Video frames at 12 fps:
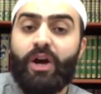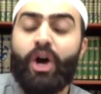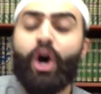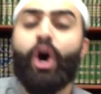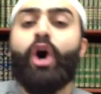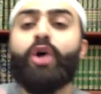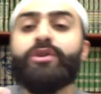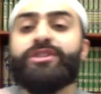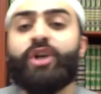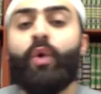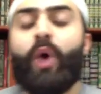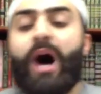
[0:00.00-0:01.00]

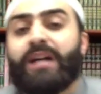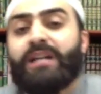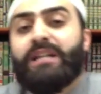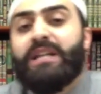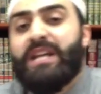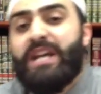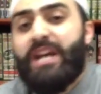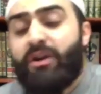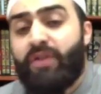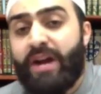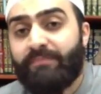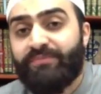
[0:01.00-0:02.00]
also a
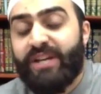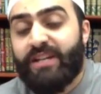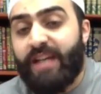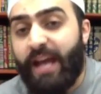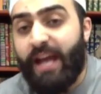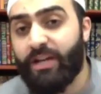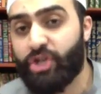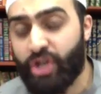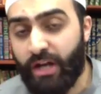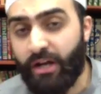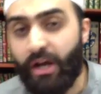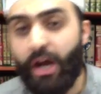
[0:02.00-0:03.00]
clear
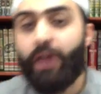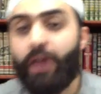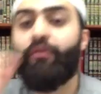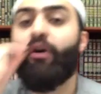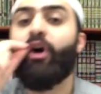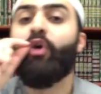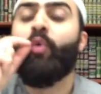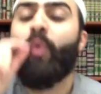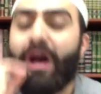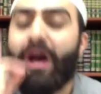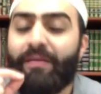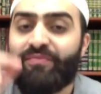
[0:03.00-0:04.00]
indication for
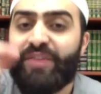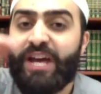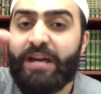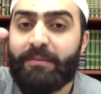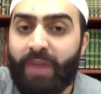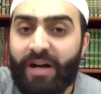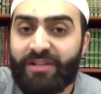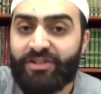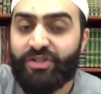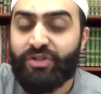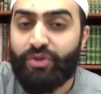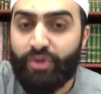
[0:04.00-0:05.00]
when they
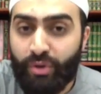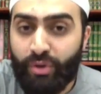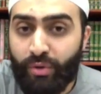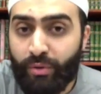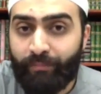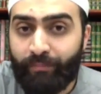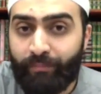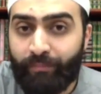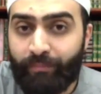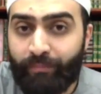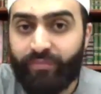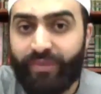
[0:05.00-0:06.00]
must do
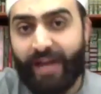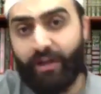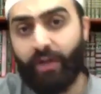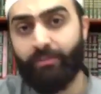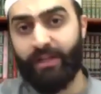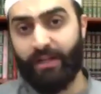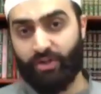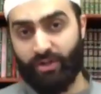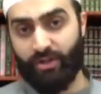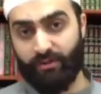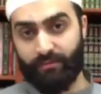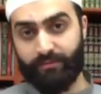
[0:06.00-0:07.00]
that obligation.
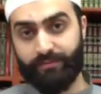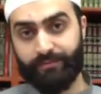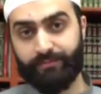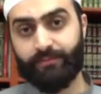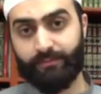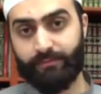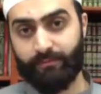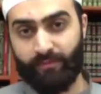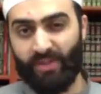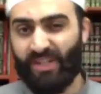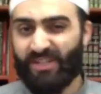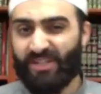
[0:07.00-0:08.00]

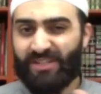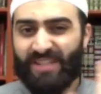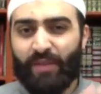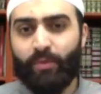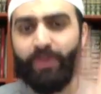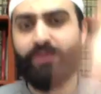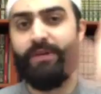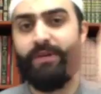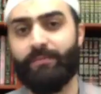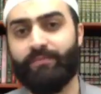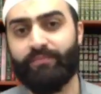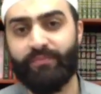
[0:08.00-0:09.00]
Stay with me.
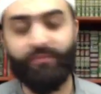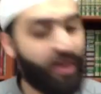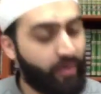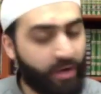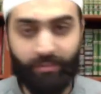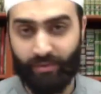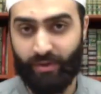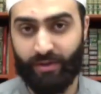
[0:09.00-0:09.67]
Very important.